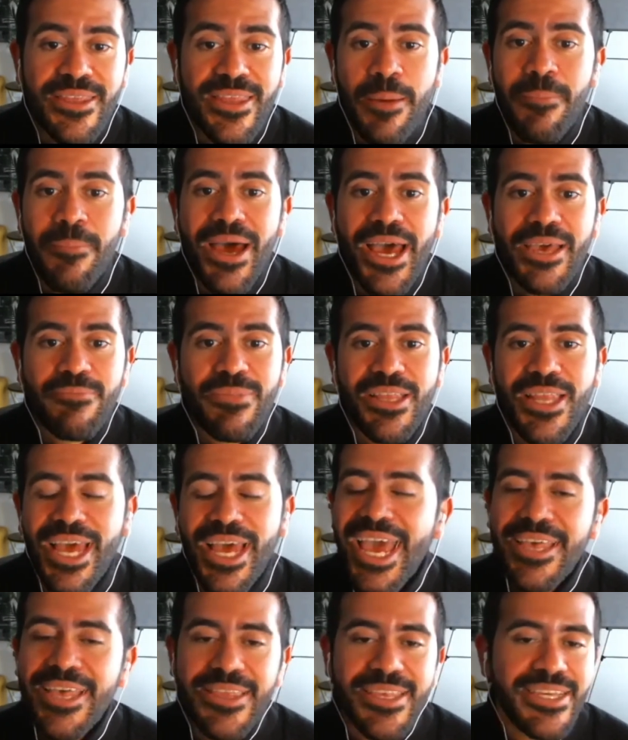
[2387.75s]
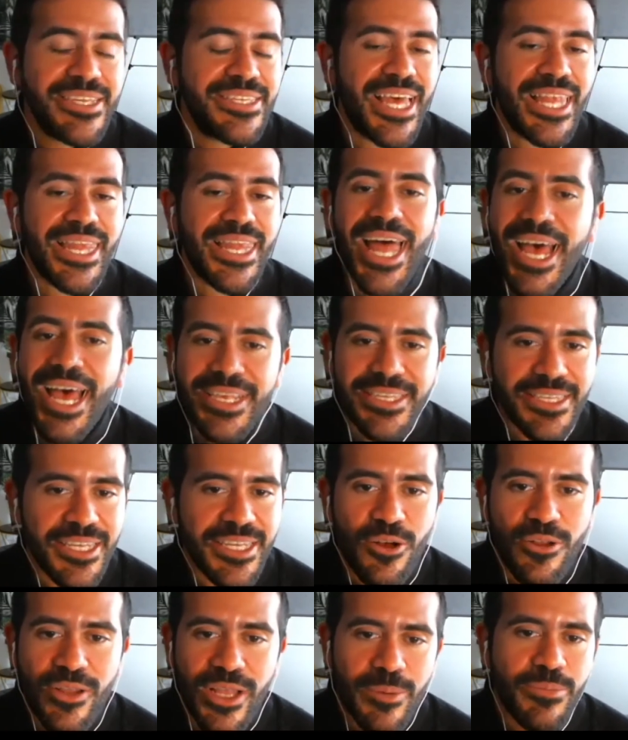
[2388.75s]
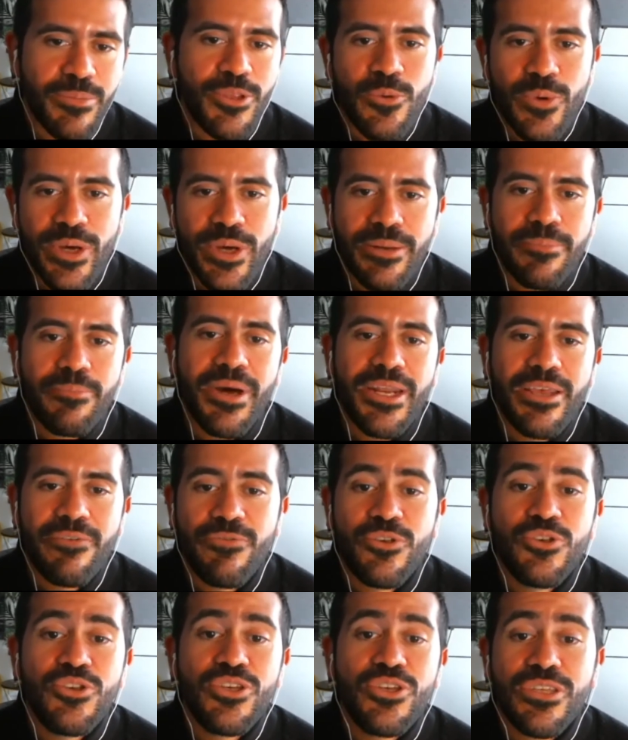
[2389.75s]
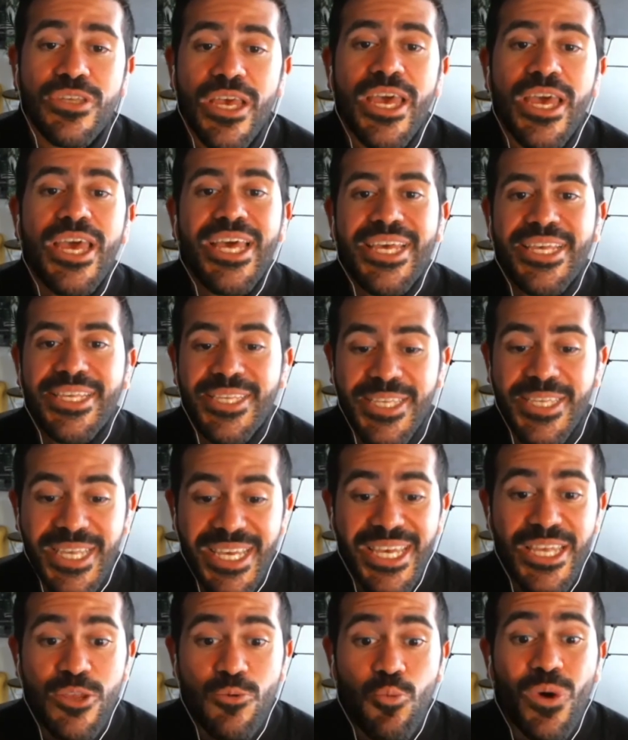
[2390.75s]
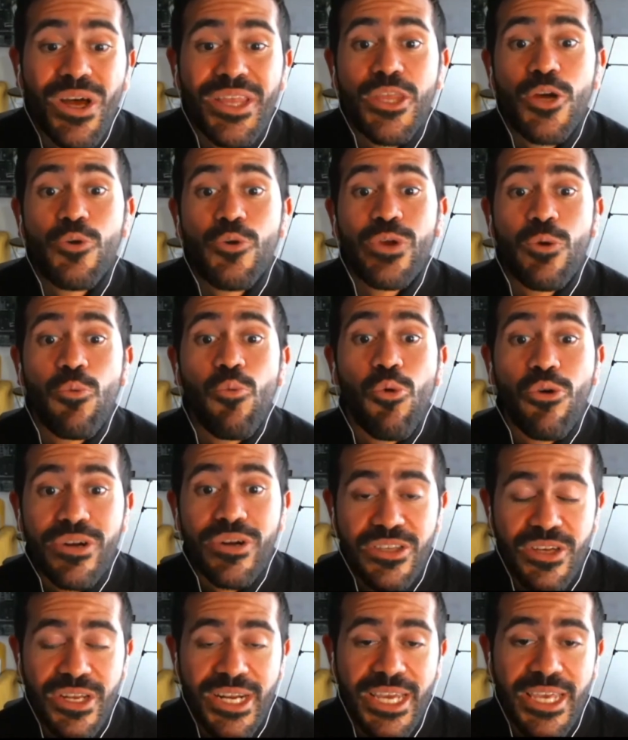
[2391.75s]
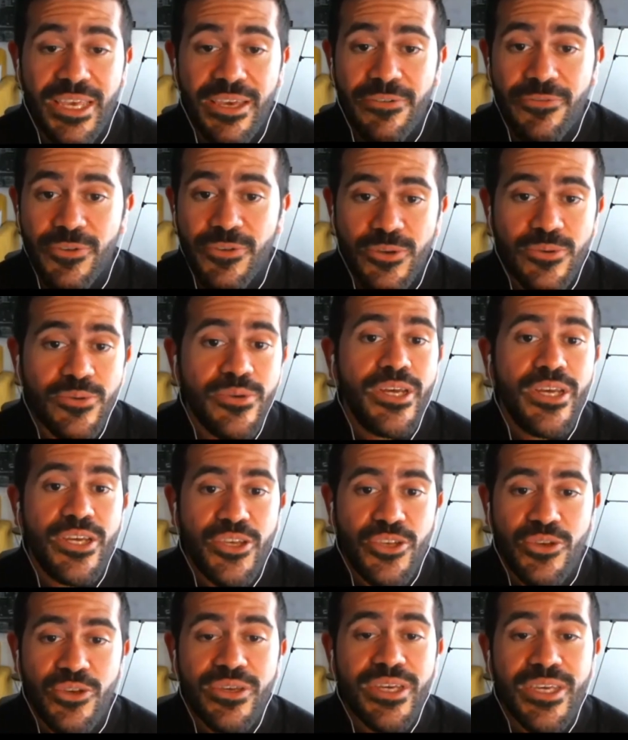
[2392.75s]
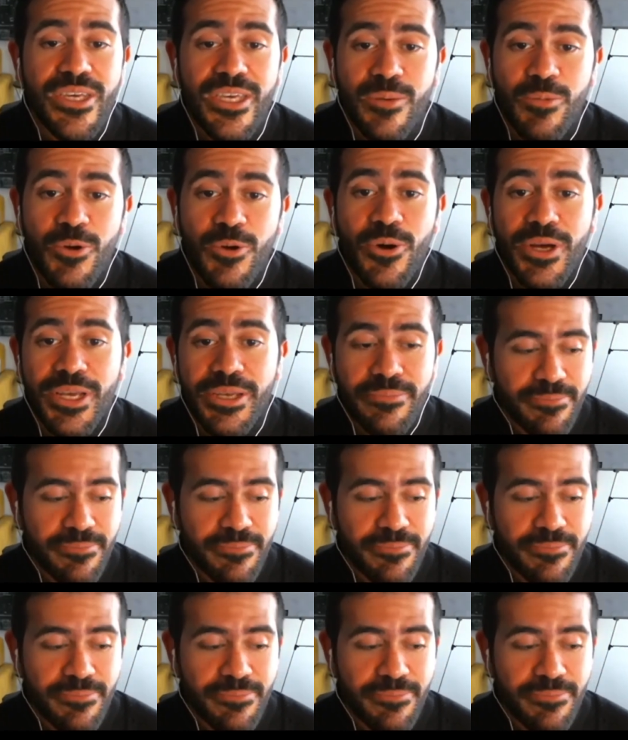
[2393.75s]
They might be like, hey, this is the last deal I'm doing. But if you just see what the reward is going to give you, you can keep going.